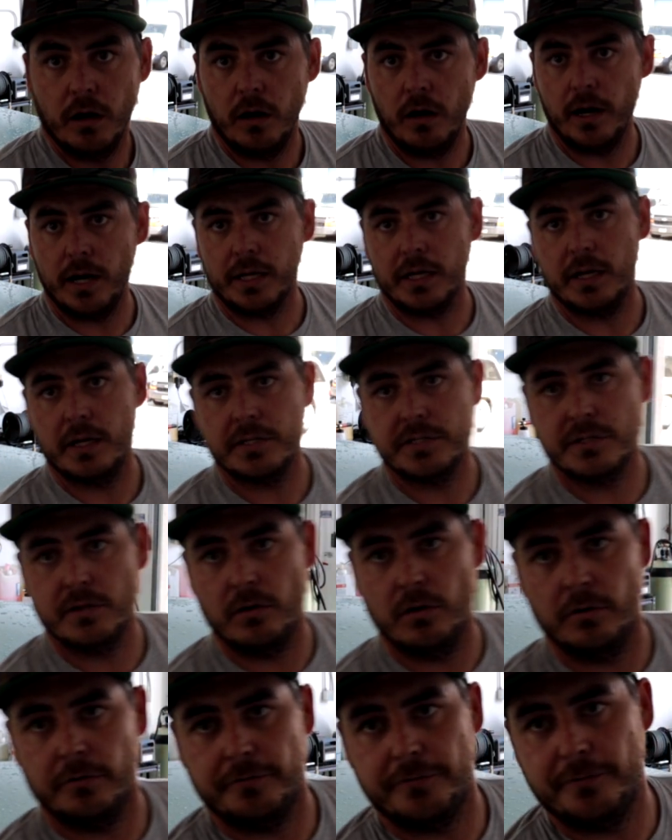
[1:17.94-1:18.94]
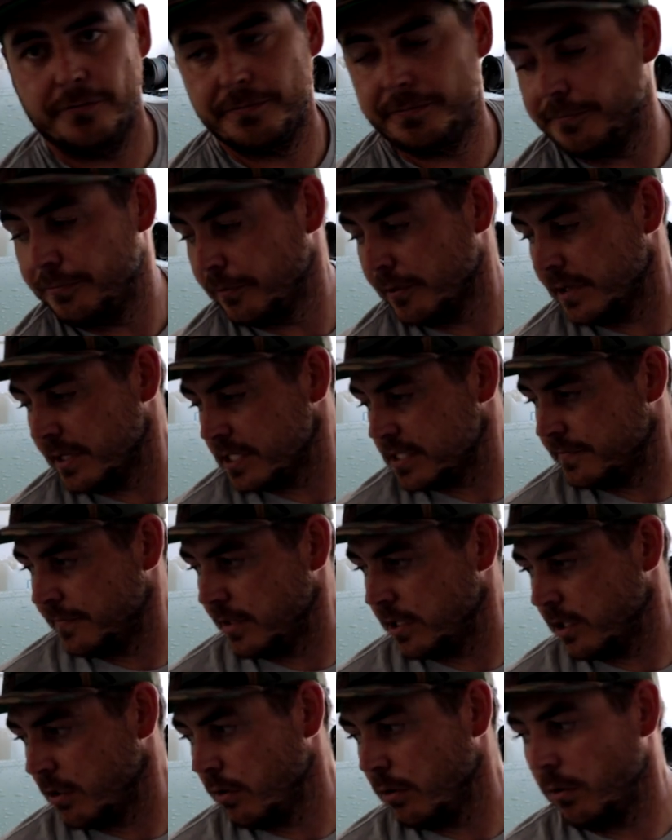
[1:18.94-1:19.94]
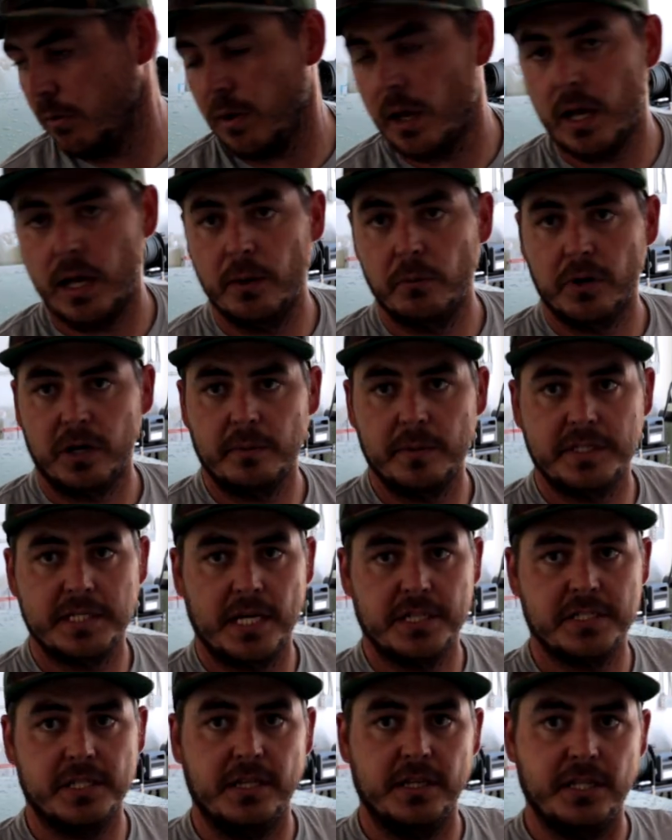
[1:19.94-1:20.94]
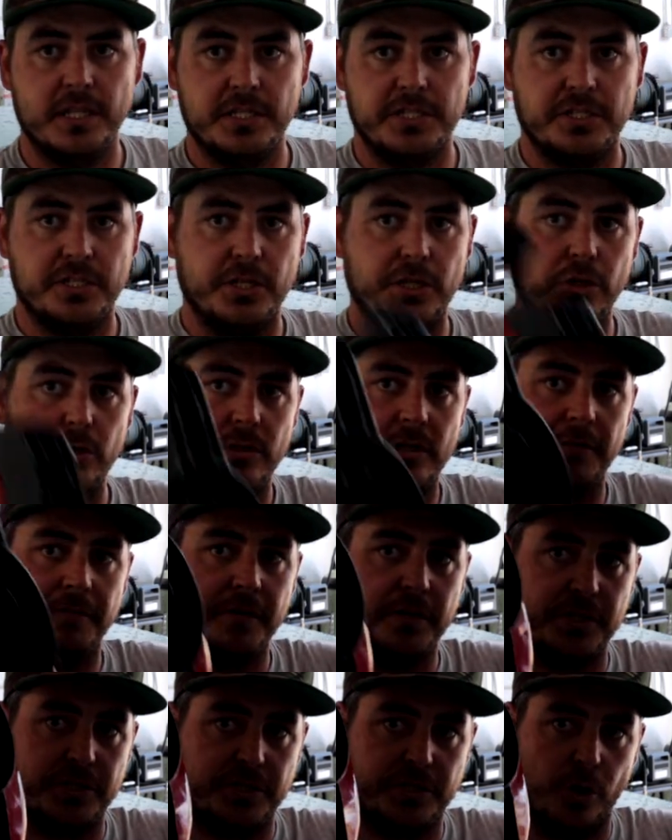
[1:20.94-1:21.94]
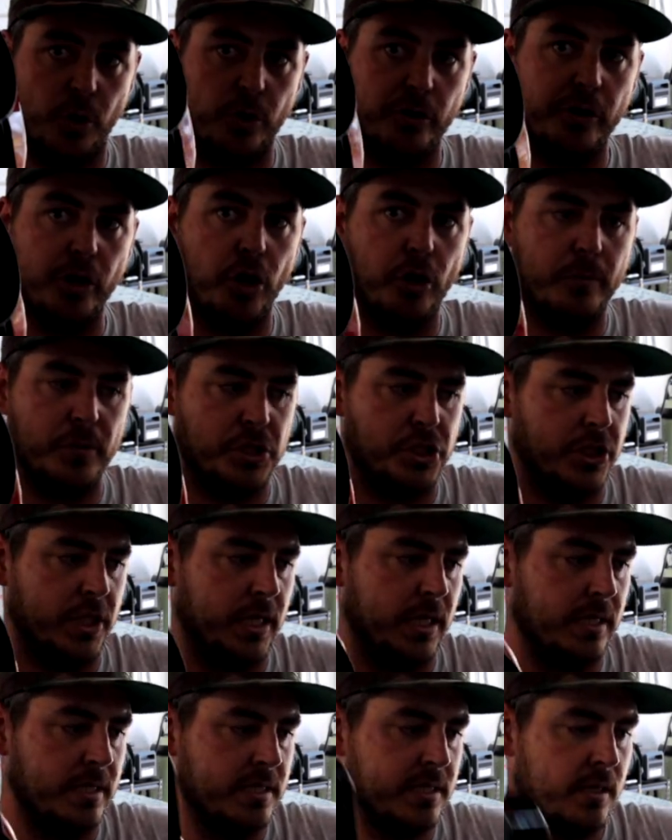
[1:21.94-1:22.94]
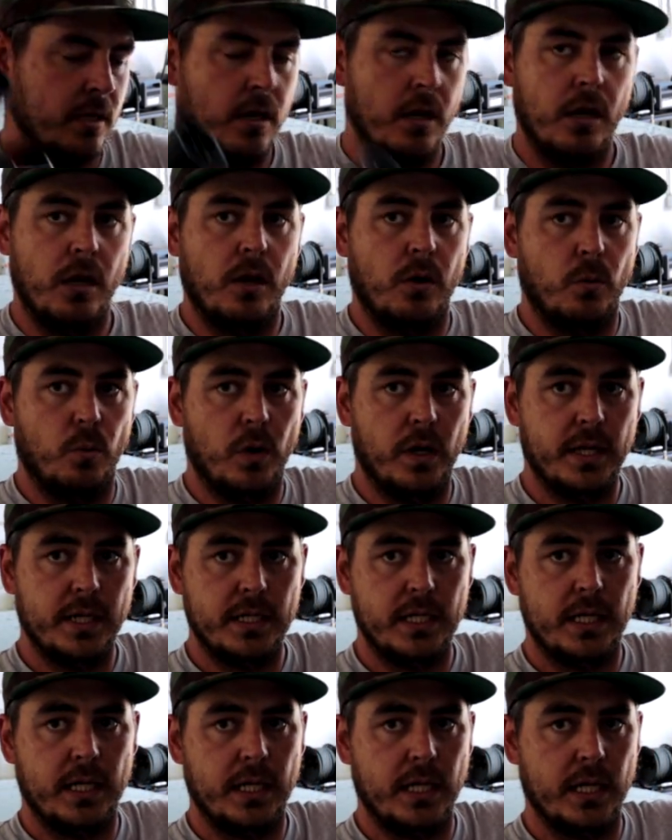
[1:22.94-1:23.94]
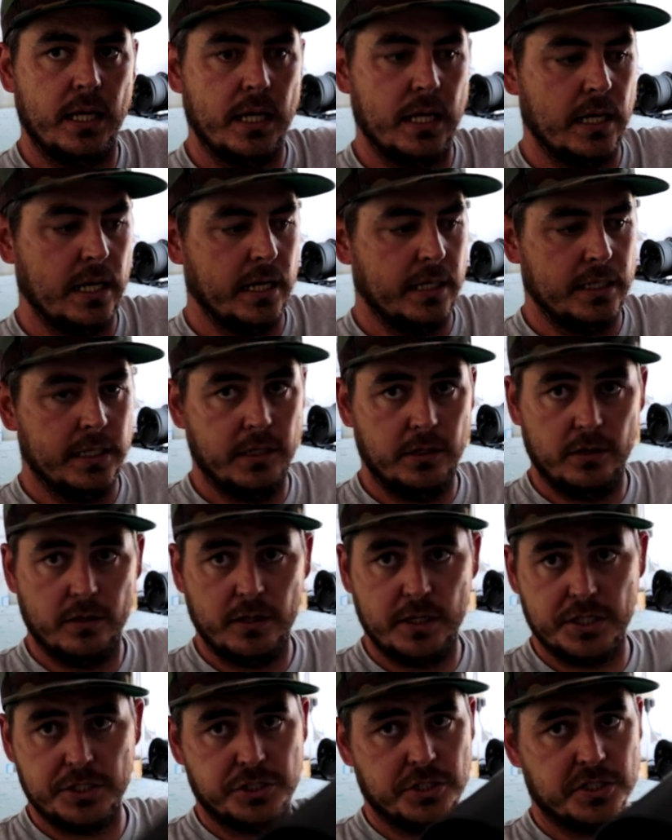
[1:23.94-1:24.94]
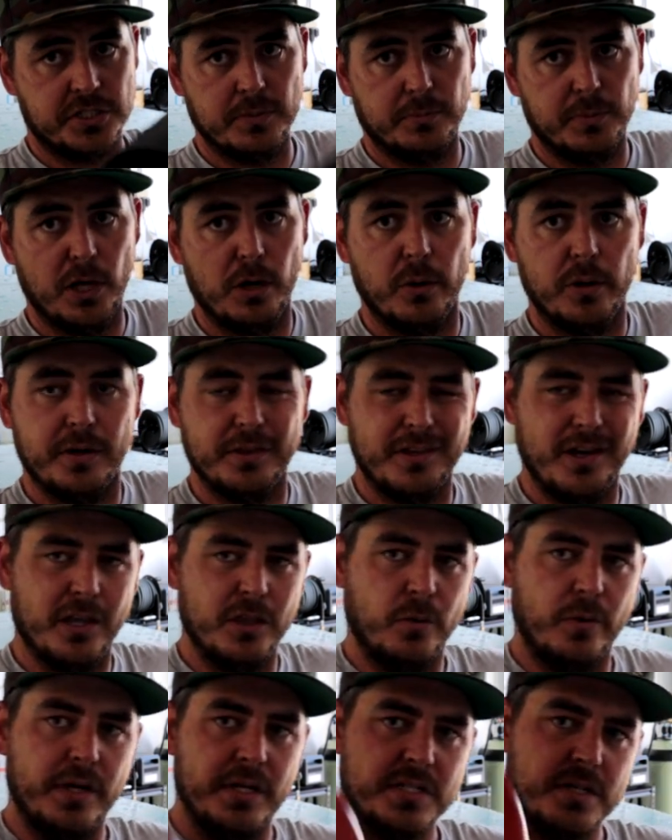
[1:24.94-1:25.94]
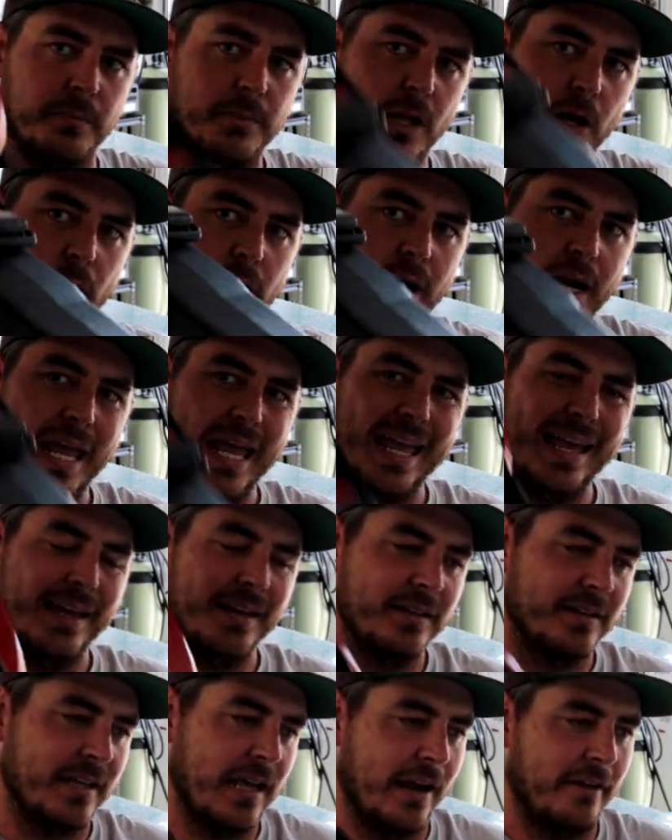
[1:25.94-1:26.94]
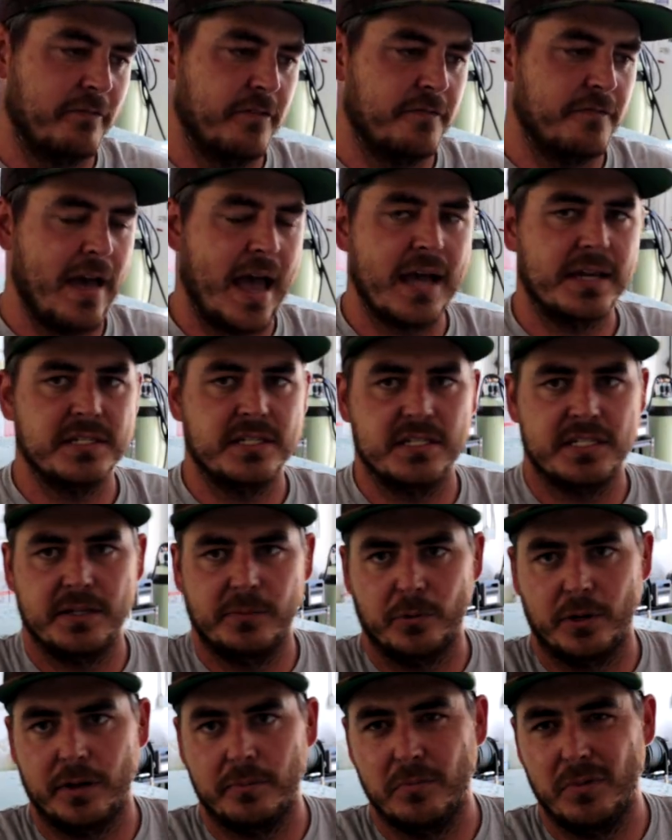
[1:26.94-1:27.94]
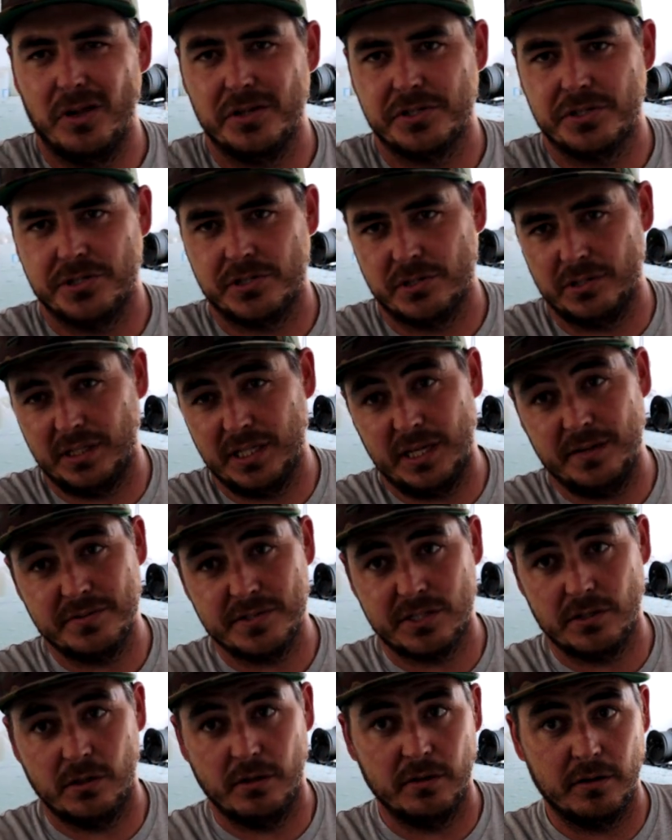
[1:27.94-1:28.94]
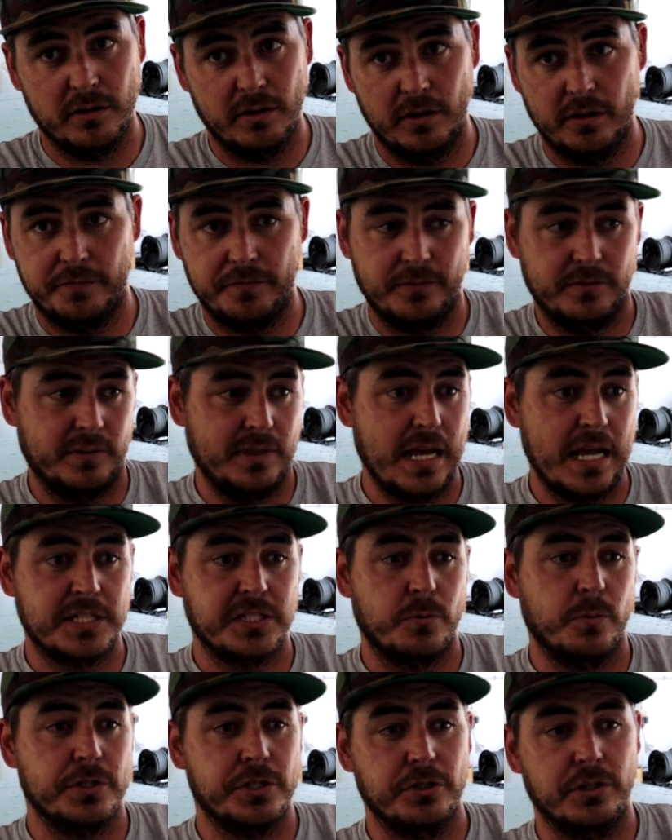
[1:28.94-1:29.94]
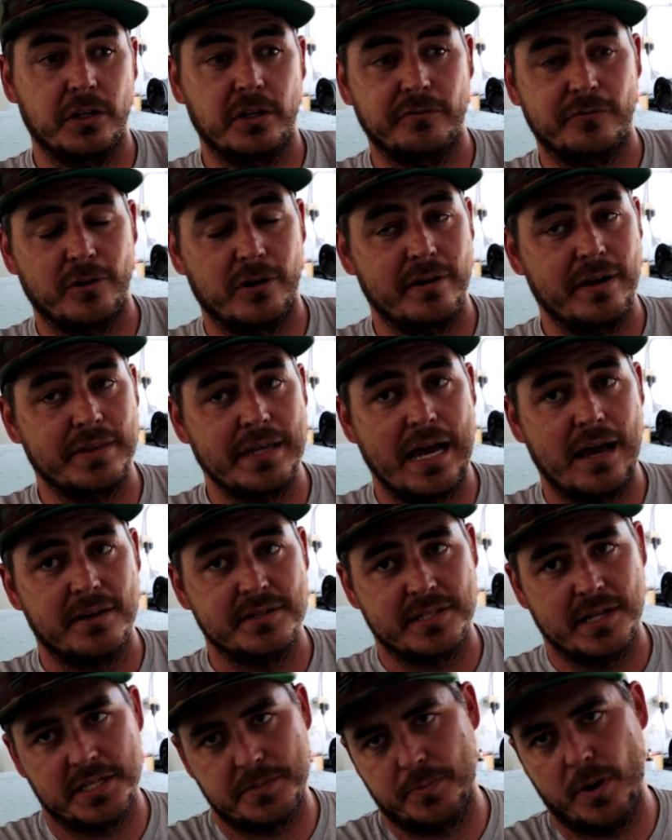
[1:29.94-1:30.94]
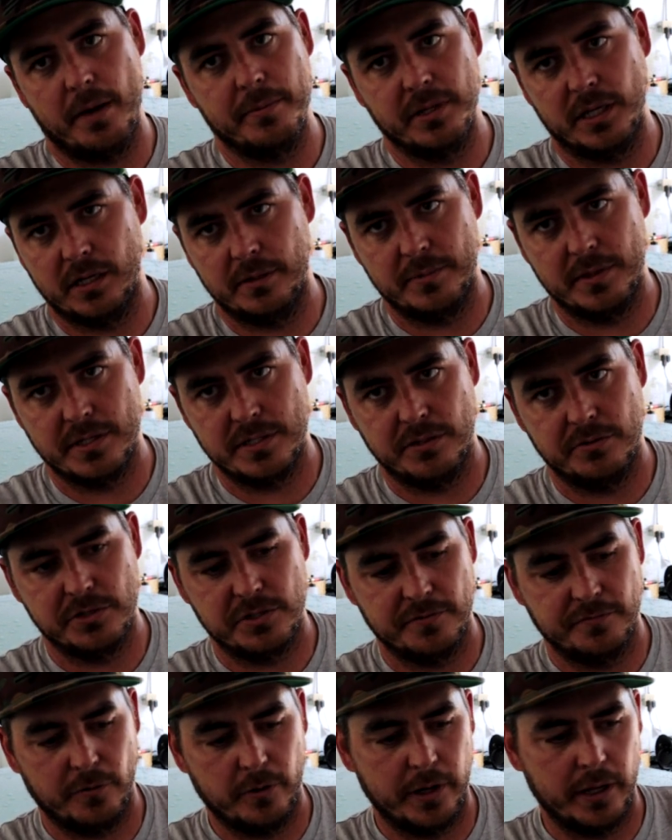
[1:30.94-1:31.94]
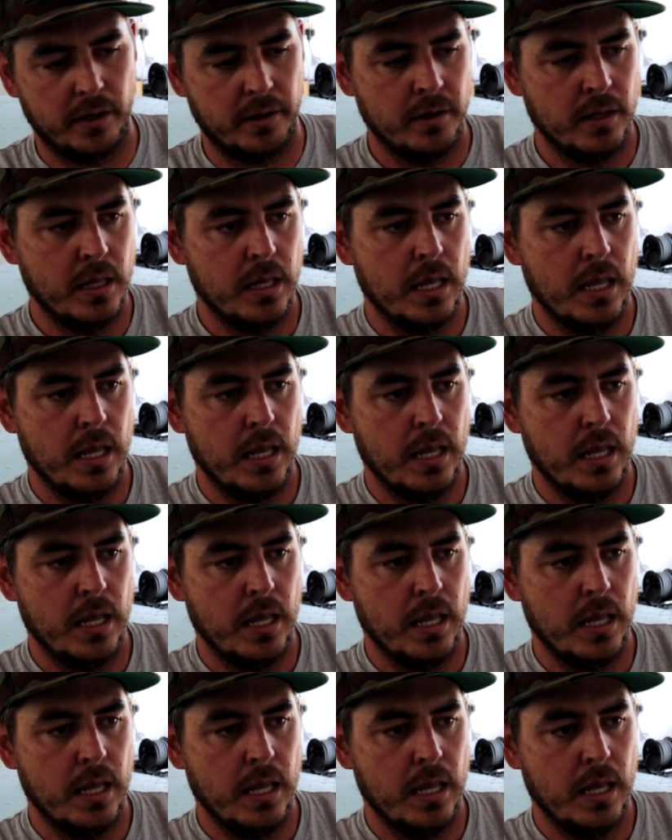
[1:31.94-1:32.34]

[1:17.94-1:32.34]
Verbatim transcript: All right guys, so for this video, uh, we're gonna be testing these two different Toro machines. One uh, here is just a blower, the other one is a blower and kind of a vac system where it mulches your leaves. So if that's what you're looking for around the house, that's probably gonna be the solution for you.